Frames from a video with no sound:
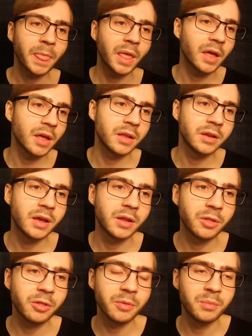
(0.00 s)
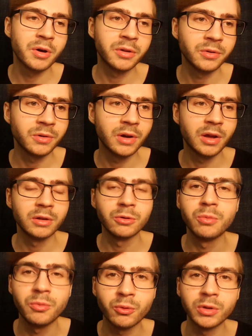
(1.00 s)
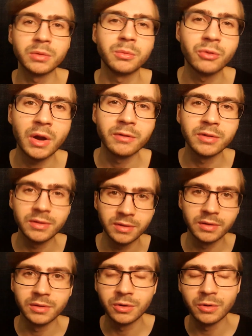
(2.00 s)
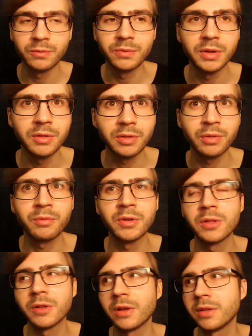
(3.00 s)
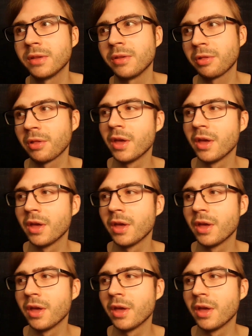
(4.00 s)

and some other loop quantum gravity, things like this.